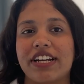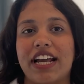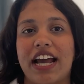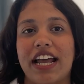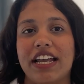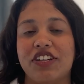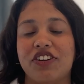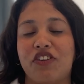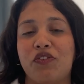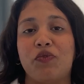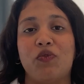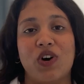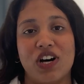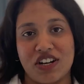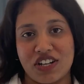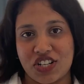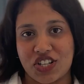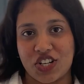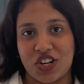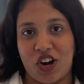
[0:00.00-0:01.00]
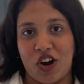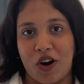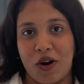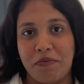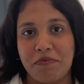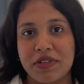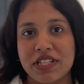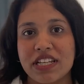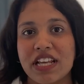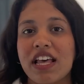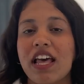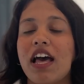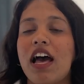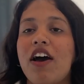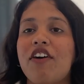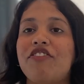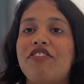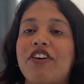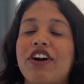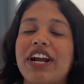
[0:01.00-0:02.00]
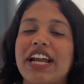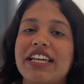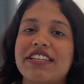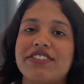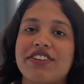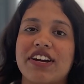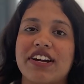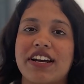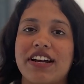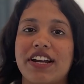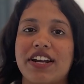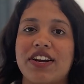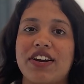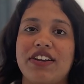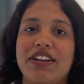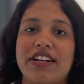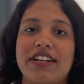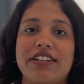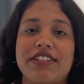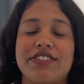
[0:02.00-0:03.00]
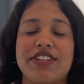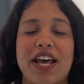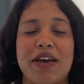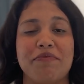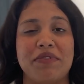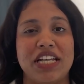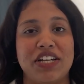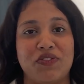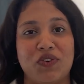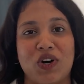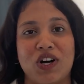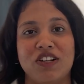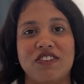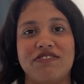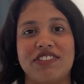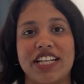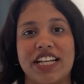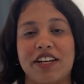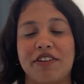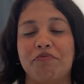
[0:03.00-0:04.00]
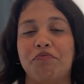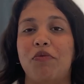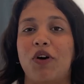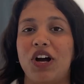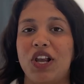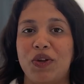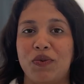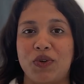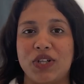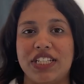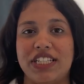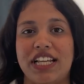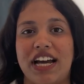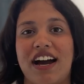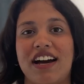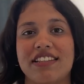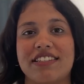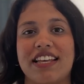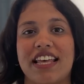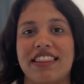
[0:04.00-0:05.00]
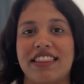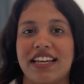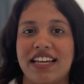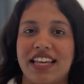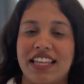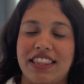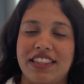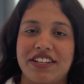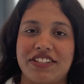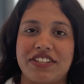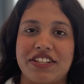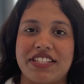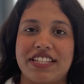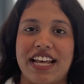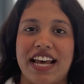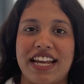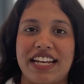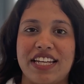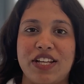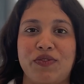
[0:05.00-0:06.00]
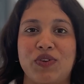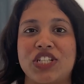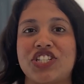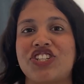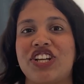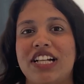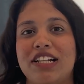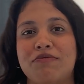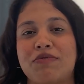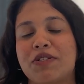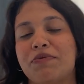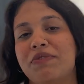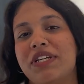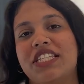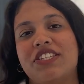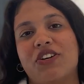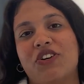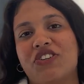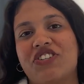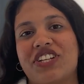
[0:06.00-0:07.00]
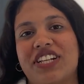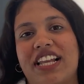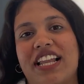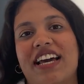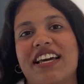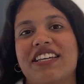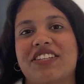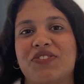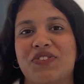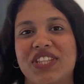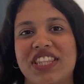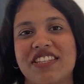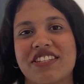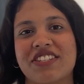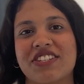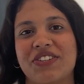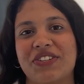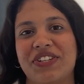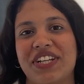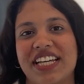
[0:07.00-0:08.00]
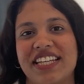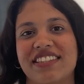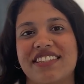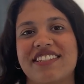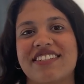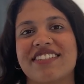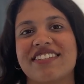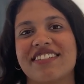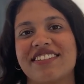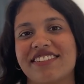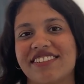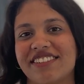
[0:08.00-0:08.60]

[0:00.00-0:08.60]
kind of workshops. For extracurriculars, I'm involved in Bollywood dance and the Hindu society, which helps me socialize with students.